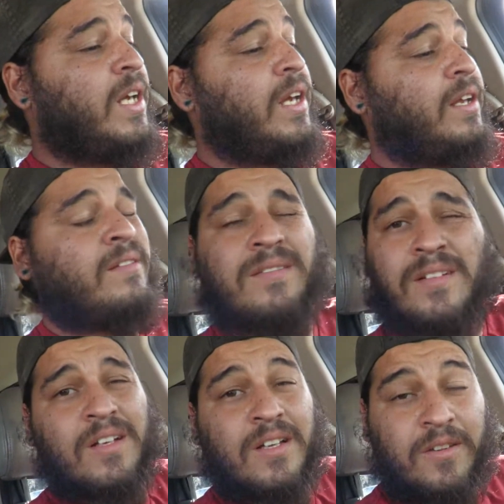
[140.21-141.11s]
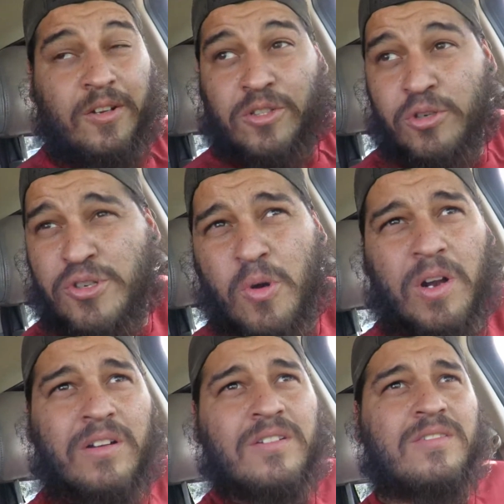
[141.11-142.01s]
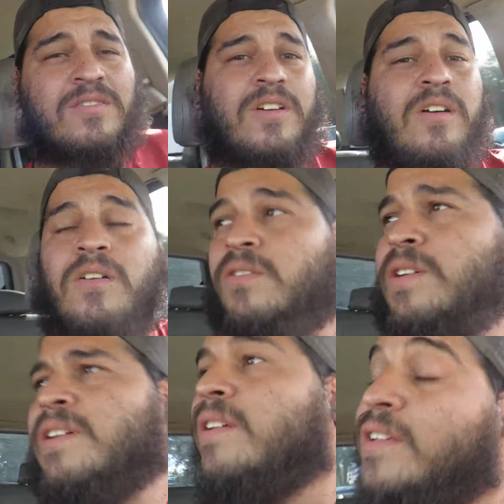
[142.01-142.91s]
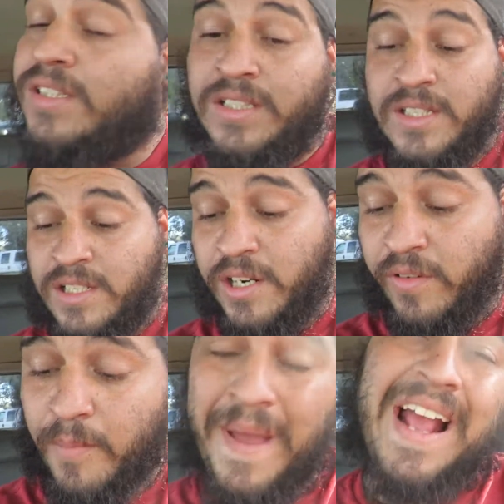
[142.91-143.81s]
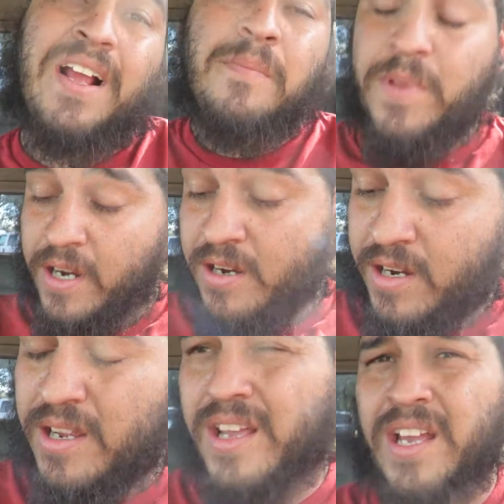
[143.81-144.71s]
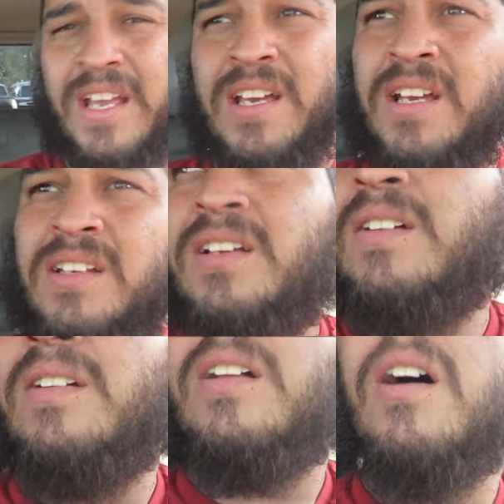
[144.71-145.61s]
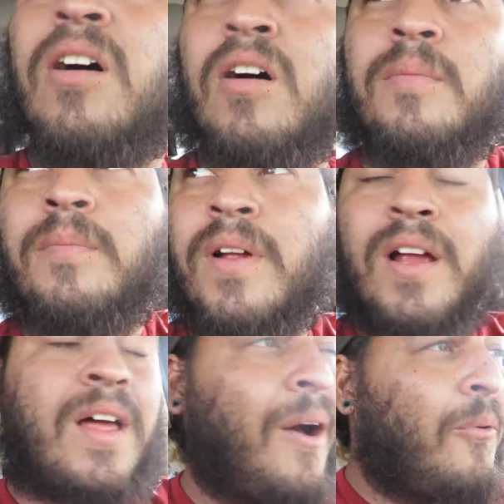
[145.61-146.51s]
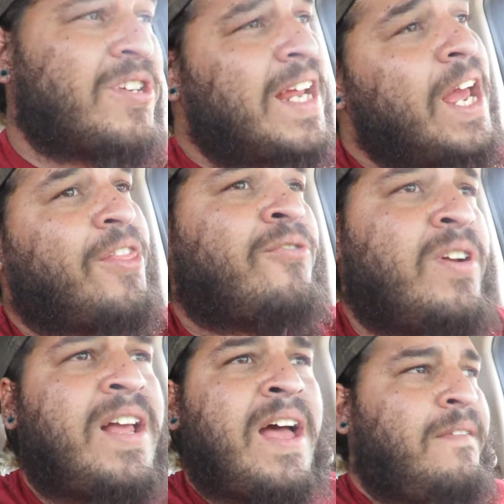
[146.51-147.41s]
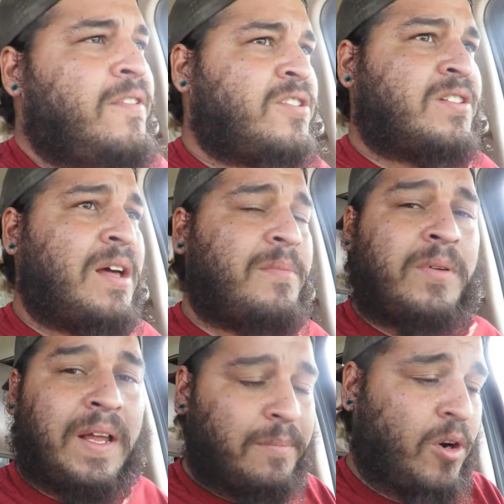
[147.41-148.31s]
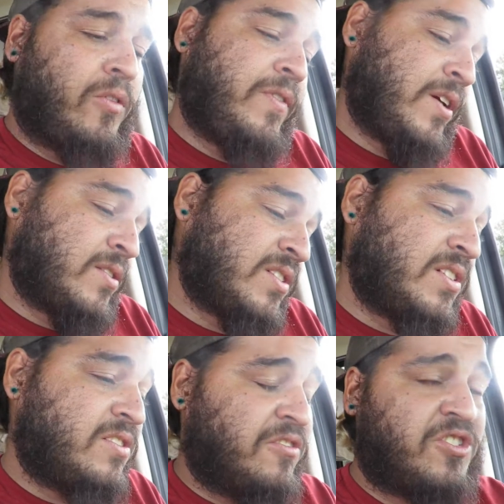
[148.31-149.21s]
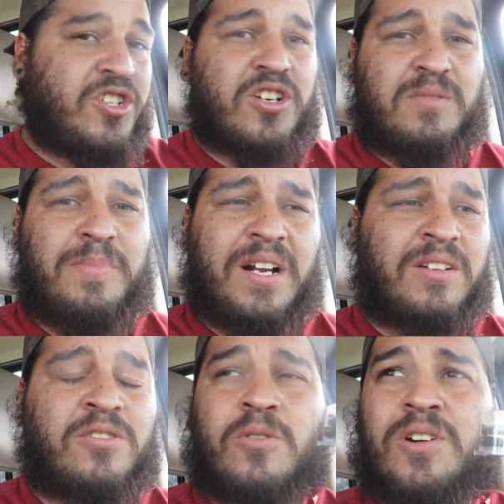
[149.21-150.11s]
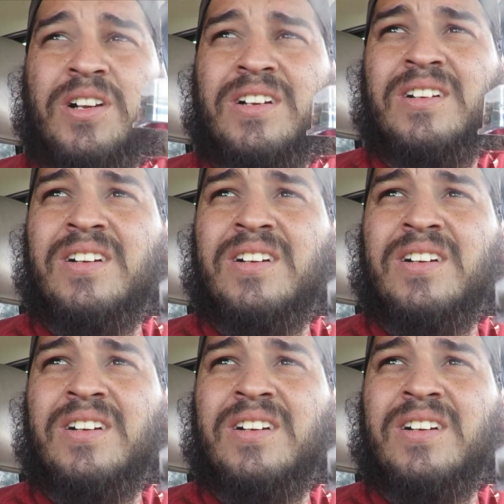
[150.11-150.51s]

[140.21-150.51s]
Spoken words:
and they're too short, so I'm gonna run back up there and get I wish they had 3.5 inch. That'd be like perfect, because these are just barely shorter.